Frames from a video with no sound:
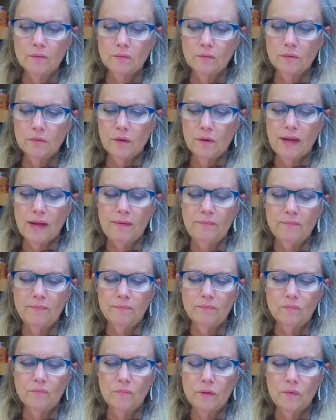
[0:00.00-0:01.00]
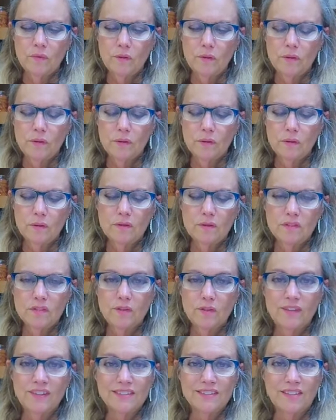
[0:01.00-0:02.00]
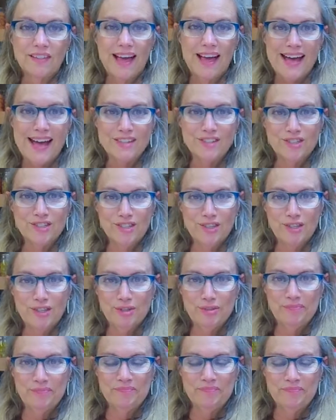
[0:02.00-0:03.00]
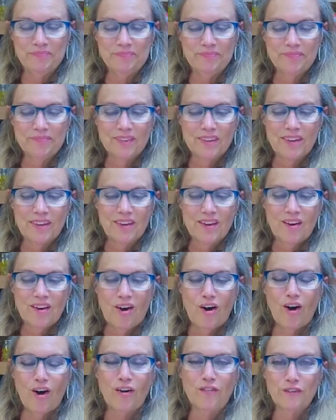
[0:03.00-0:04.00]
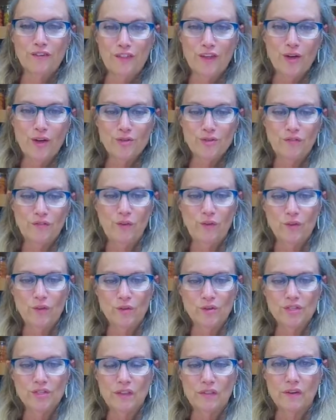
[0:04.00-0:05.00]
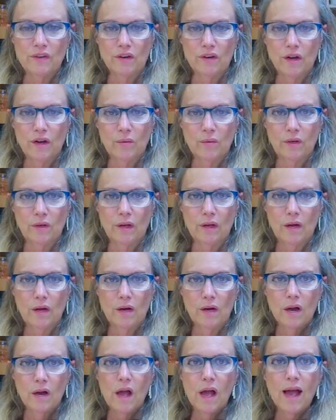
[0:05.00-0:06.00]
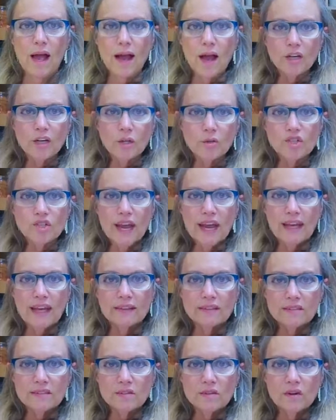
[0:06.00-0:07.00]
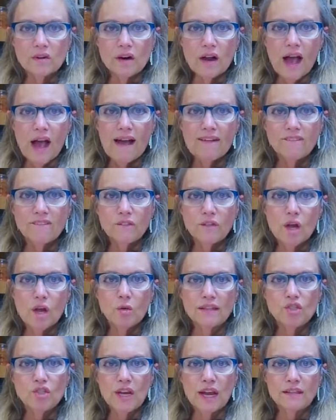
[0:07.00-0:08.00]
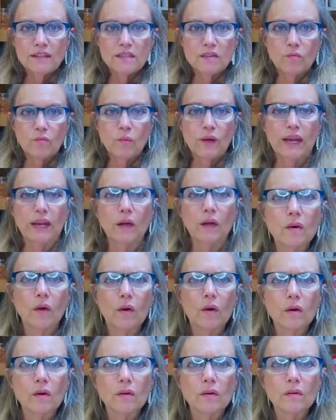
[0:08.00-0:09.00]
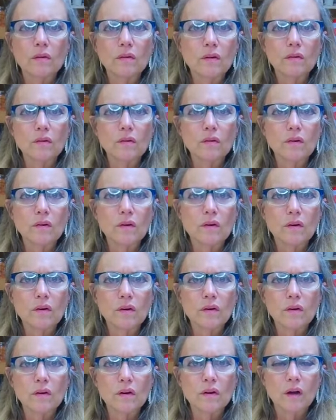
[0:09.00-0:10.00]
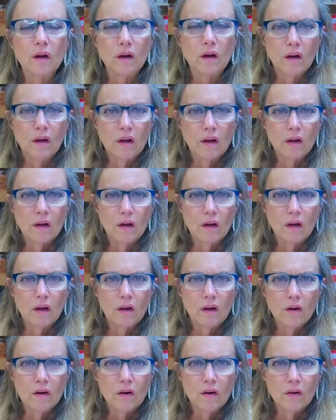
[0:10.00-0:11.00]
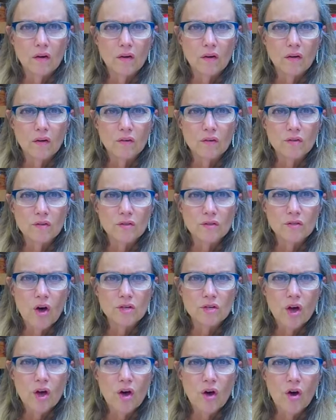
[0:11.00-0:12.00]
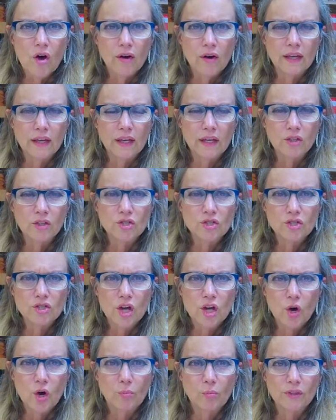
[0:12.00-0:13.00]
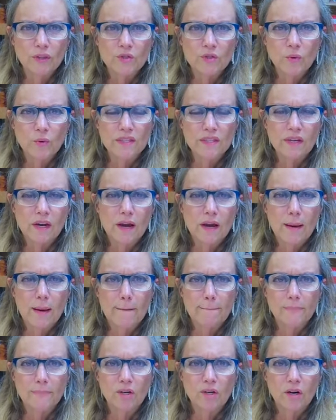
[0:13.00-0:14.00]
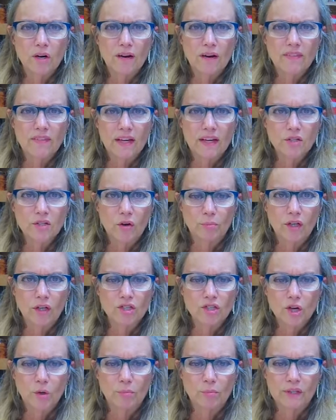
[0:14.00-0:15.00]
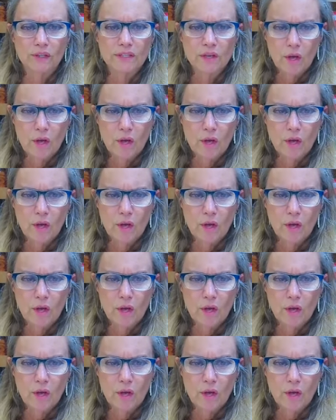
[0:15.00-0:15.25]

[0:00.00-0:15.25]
Okay, so these last two are for those of you that are sitting going, I got no chance. I have no chance of winning. Uh, talking show, please. What is the number of that talking show, please?